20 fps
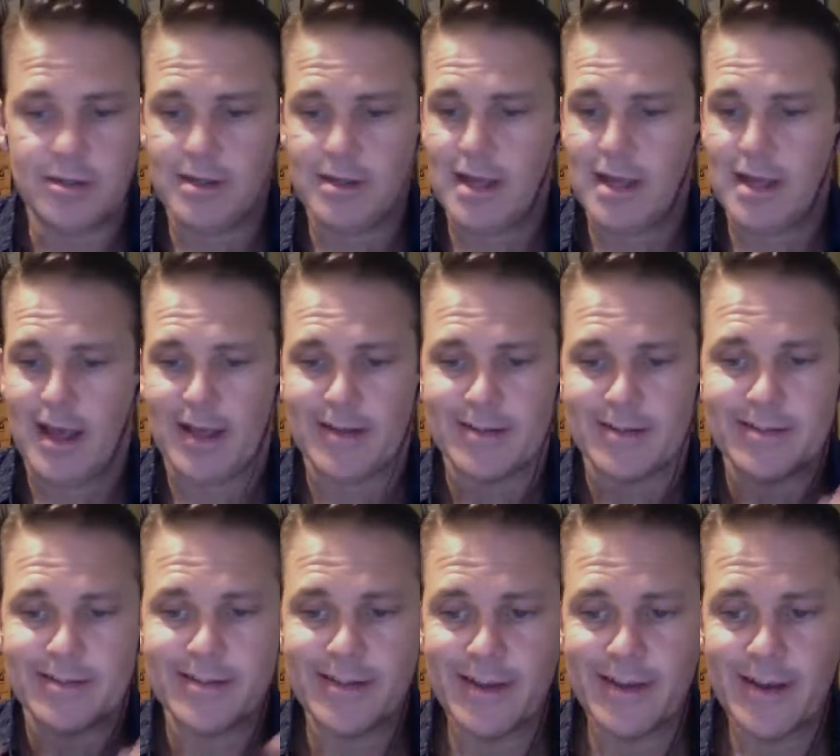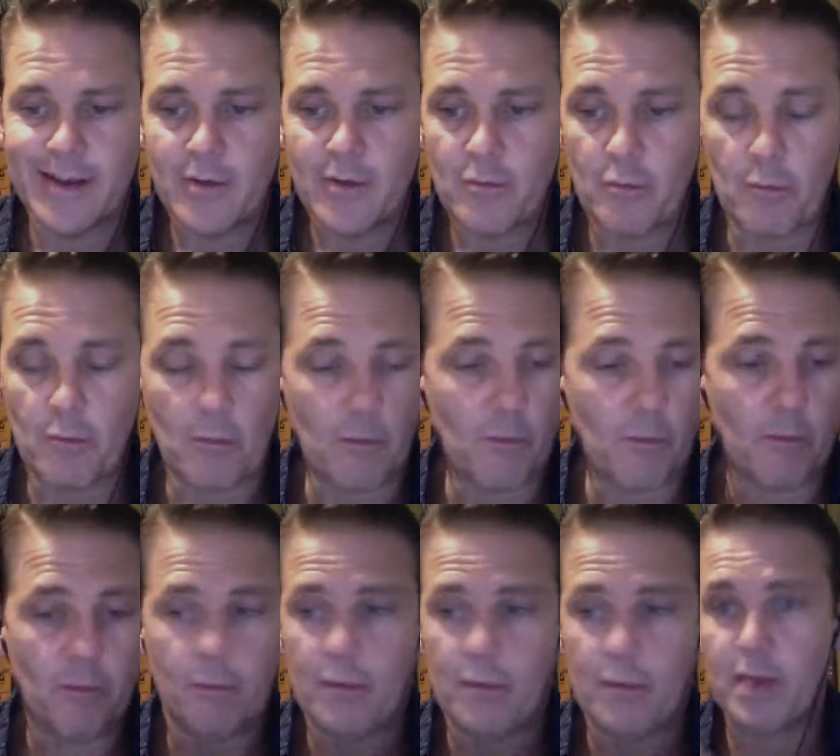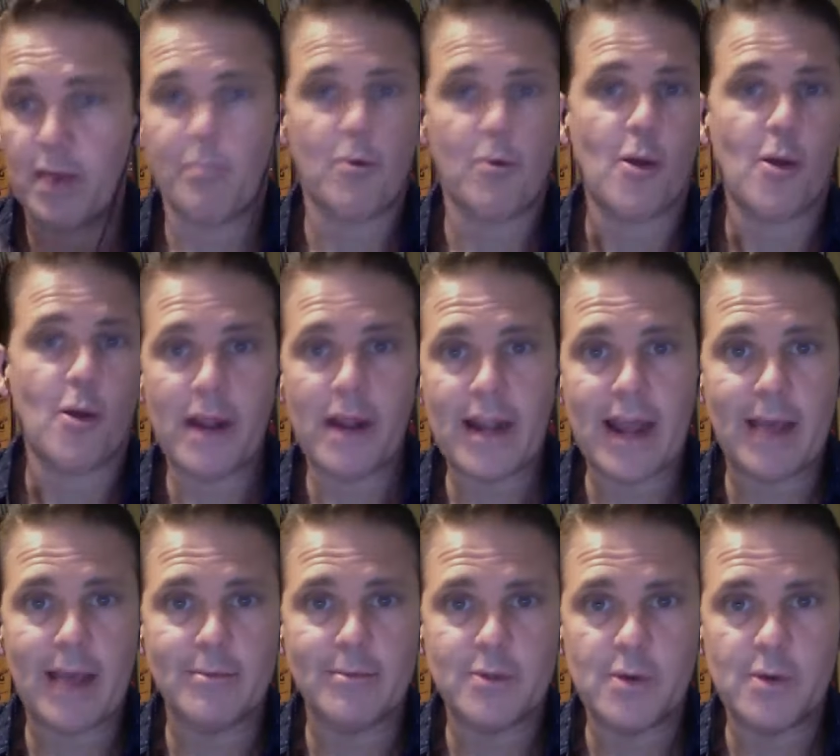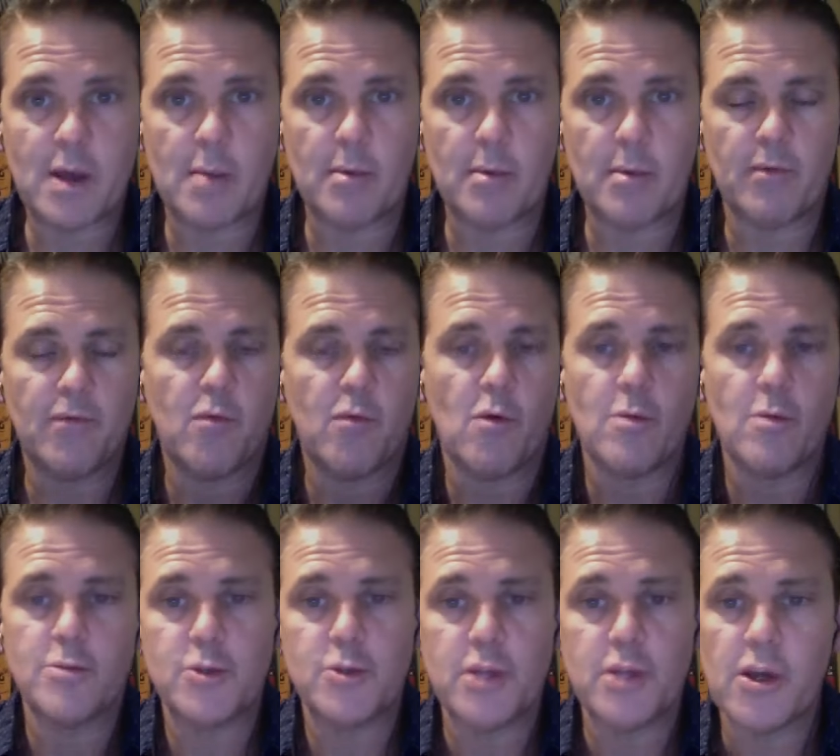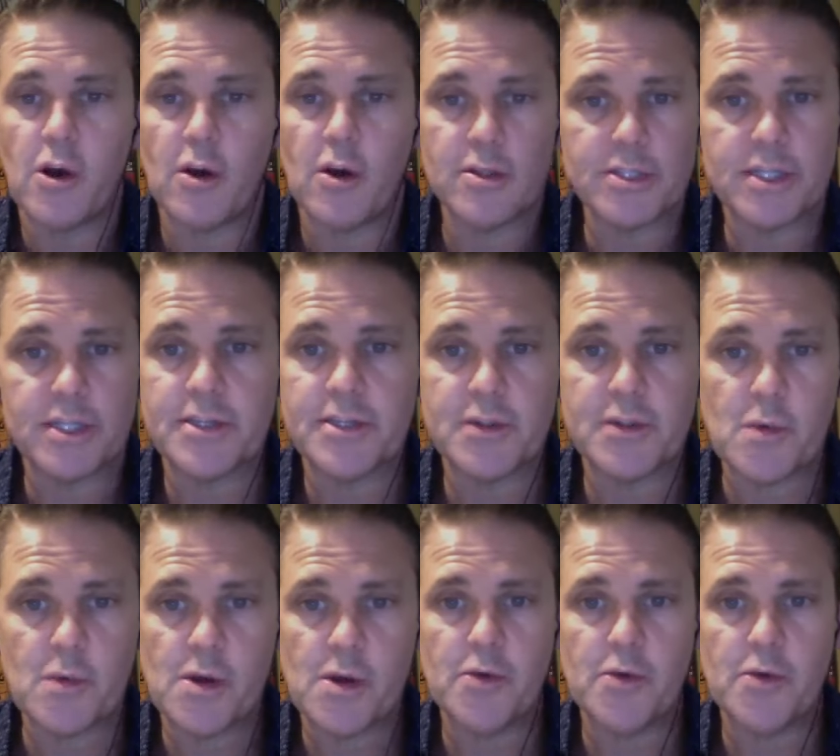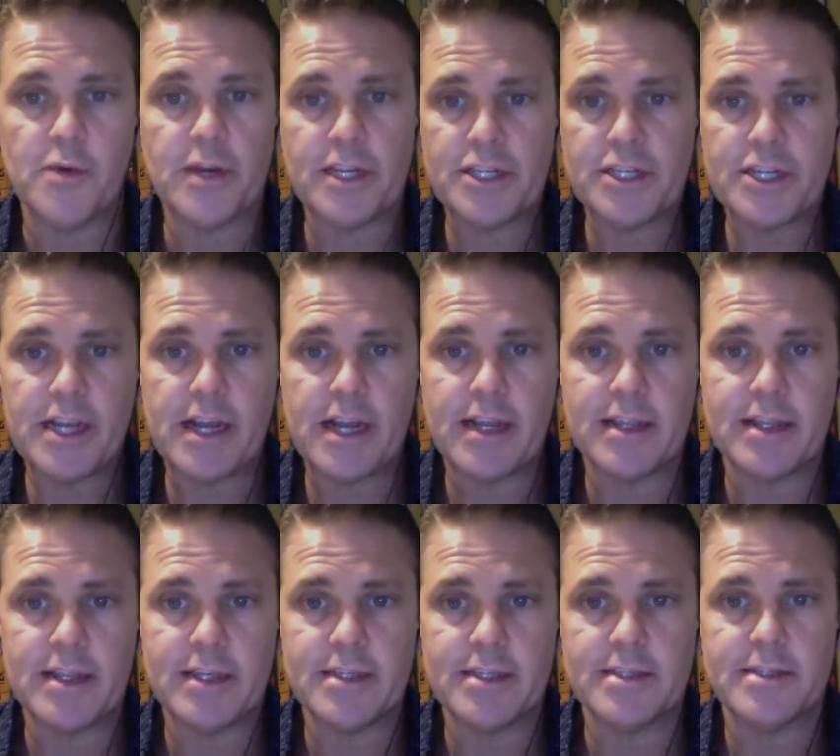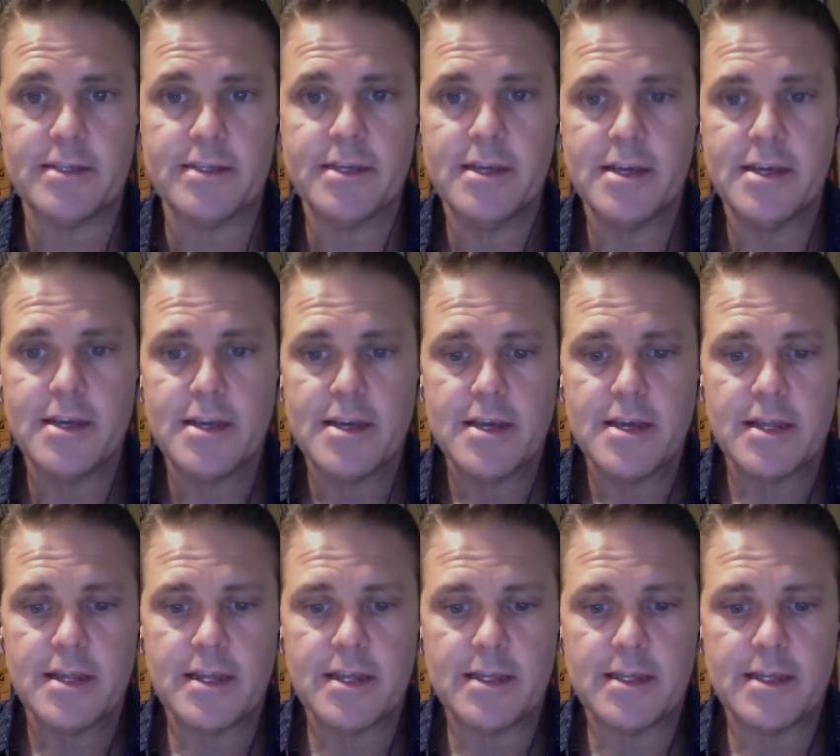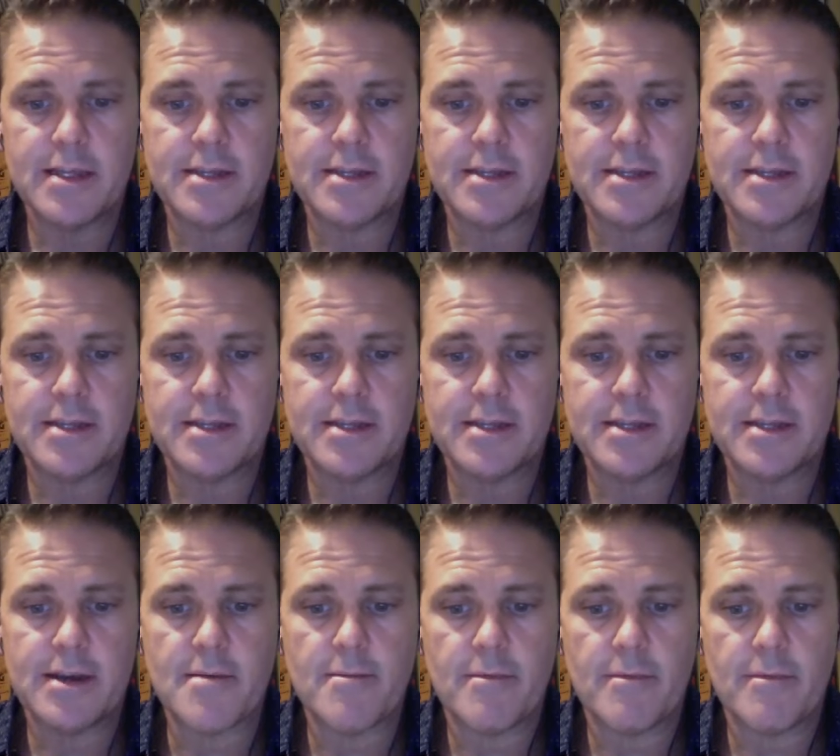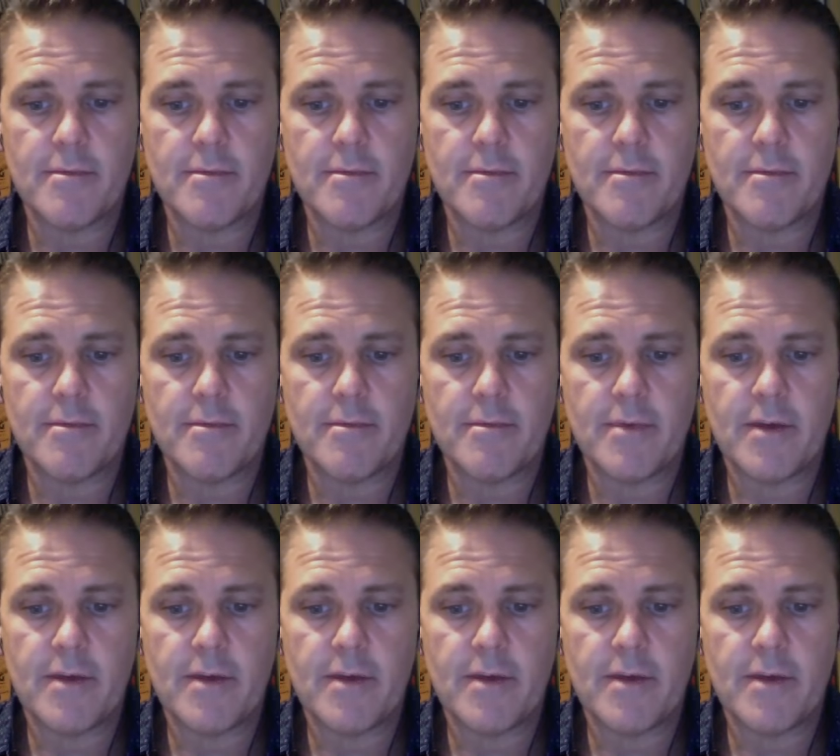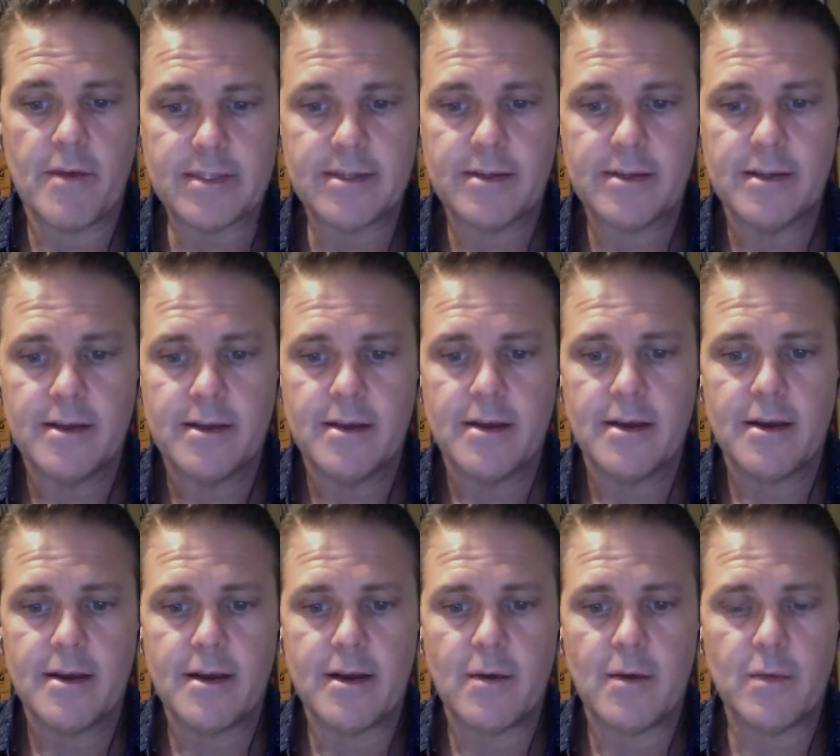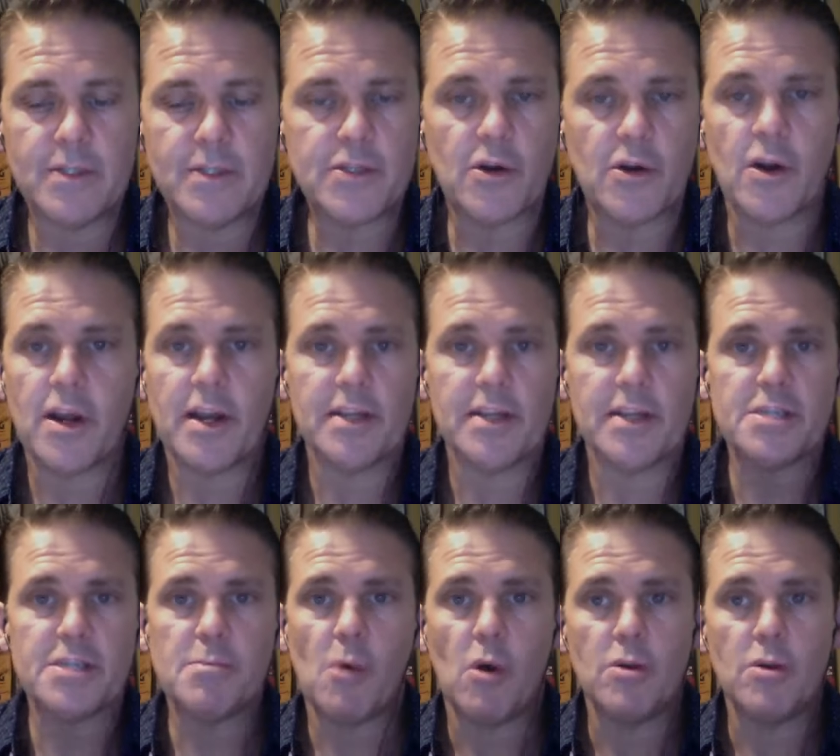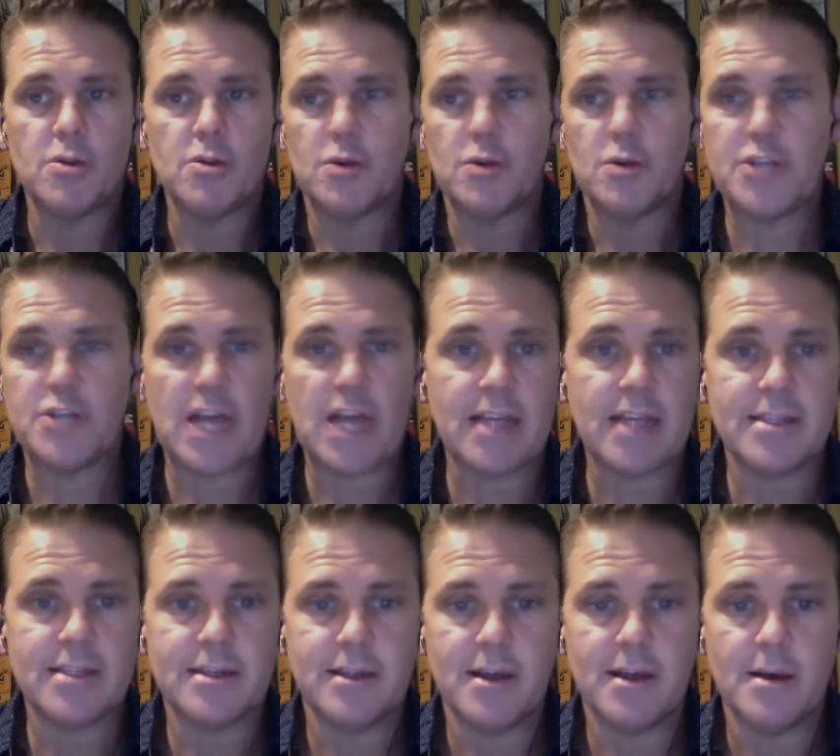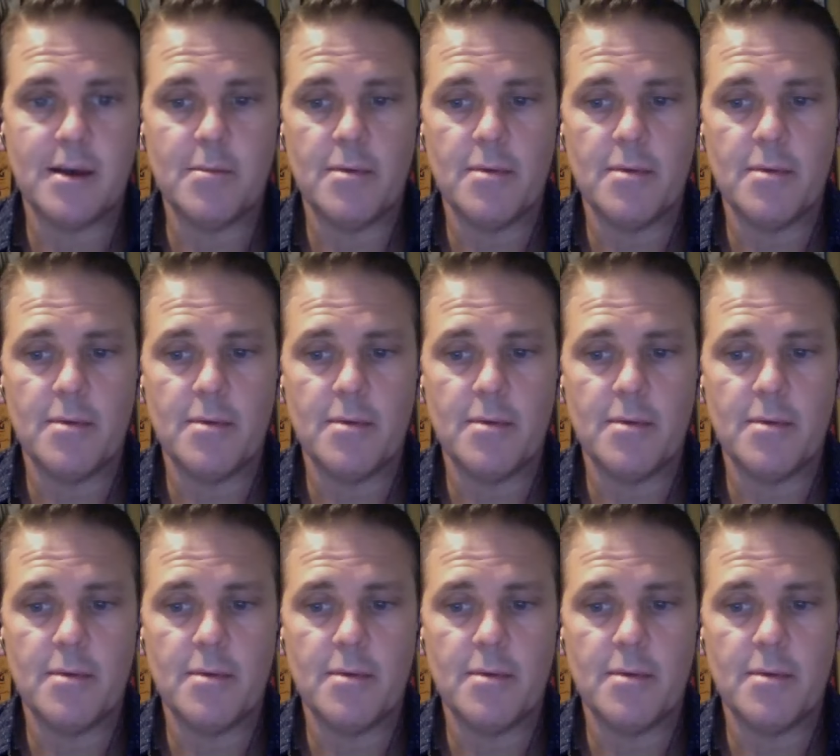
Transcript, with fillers: and big Broadway names who come and perform. Julie Halston is the one who initiated this this um, event uh, we started in a small sort of jazz club,